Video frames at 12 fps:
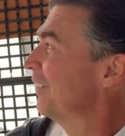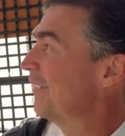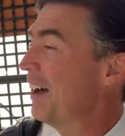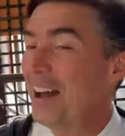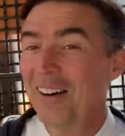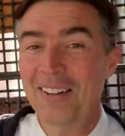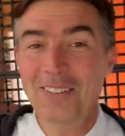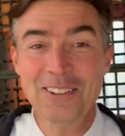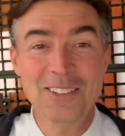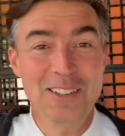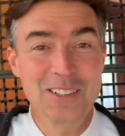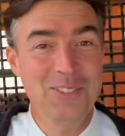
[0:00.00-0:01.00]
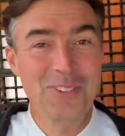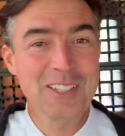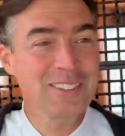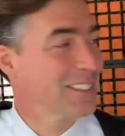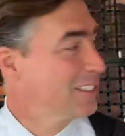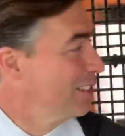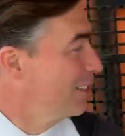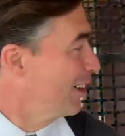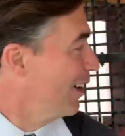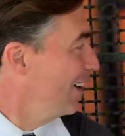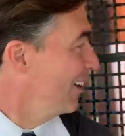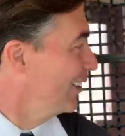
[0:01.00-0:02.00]
Wow, I wasn't expecting two
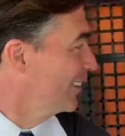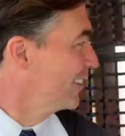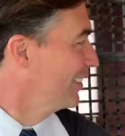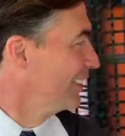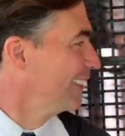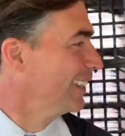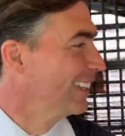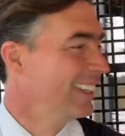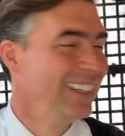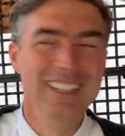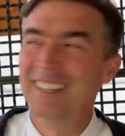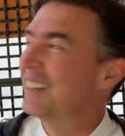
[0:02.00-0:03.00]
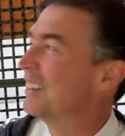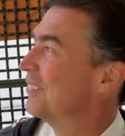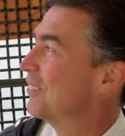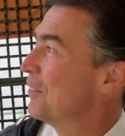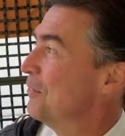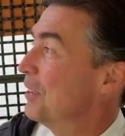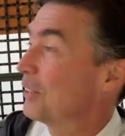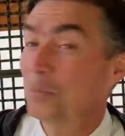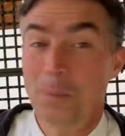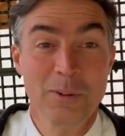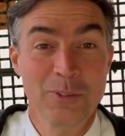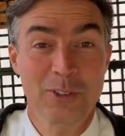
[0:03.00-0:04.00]
cars, but it makes
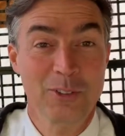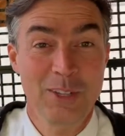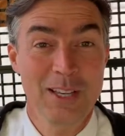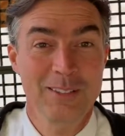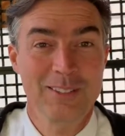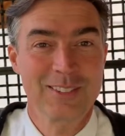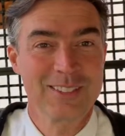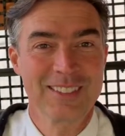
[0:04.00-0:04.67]
perfect sense.